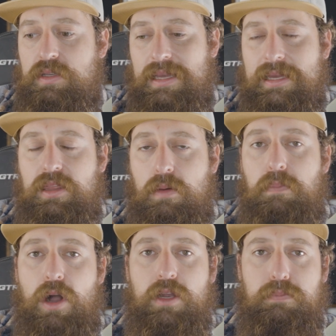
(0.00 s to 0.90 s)
like the
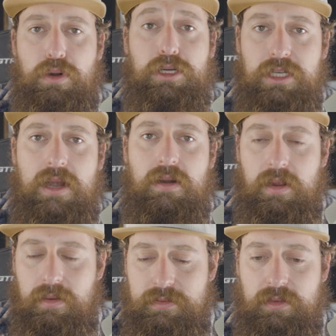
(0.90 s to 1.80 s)
buck brush
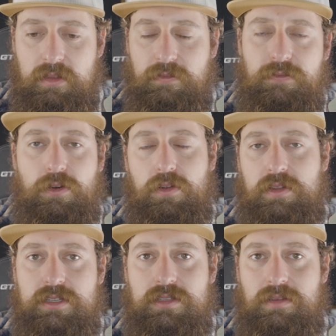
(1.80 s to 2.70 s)
area. It's
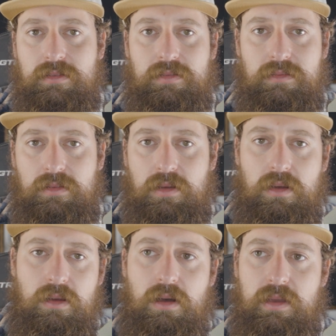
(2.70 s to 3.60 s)
furthest
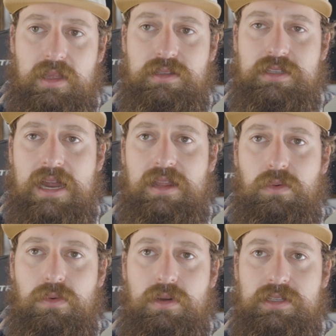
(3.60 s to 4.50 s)
inside of
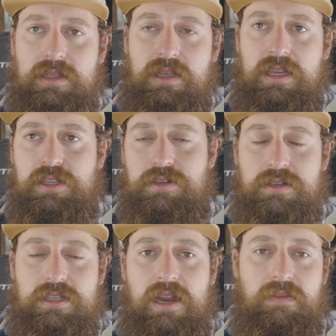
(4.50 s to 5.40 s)
the woods on the
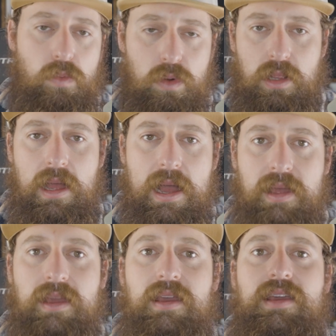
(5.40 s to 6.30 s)
eastern side of a
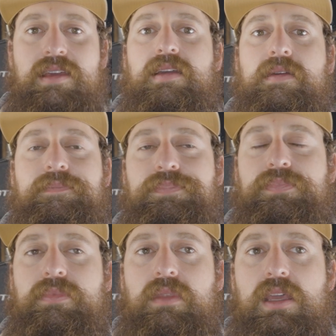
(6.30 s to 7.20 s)
woodlot.
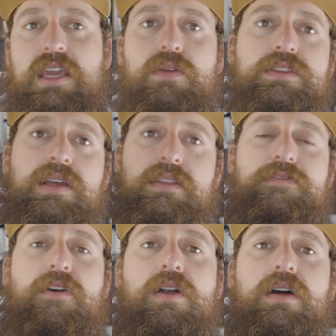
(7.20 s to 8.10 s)
He was on the
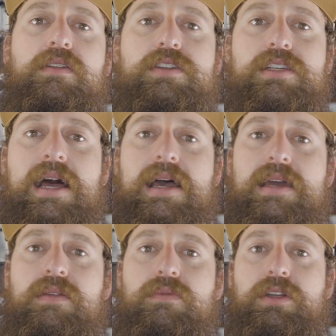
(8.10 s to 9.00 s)
far other
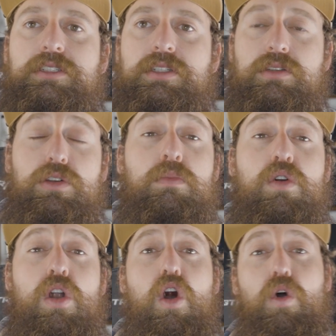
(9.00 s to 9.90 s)
side, which is a little
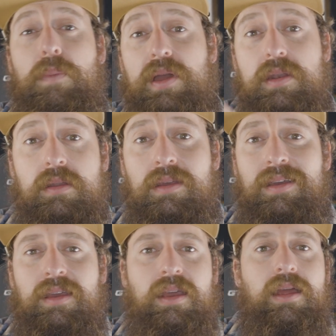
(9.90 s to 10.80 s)
more open,
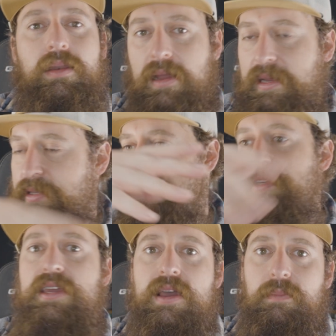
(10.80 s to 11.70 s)
and I could
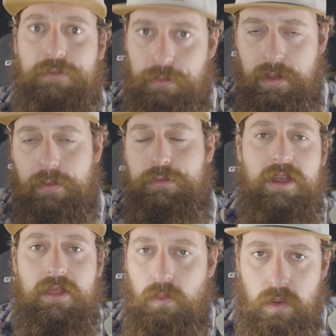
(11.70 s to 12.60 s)
see him through the other
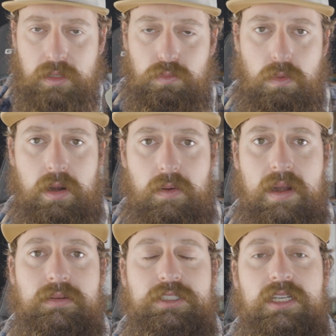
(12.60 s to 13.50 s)
side of the woods running
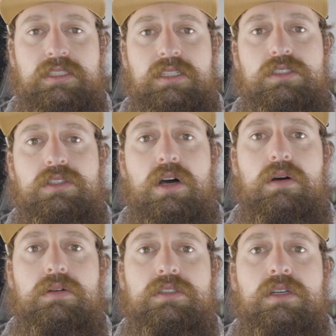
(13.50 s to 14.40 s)
around chasing these
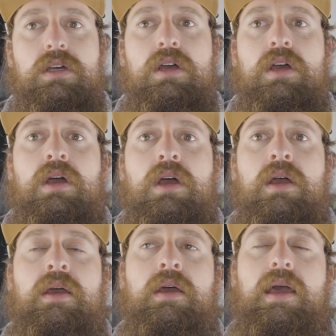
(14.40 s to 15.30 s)
does.
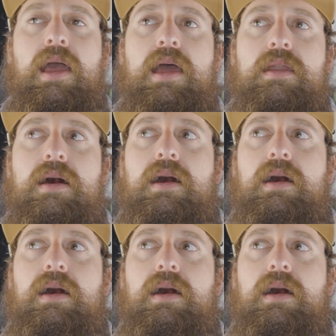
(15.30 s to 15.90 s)
And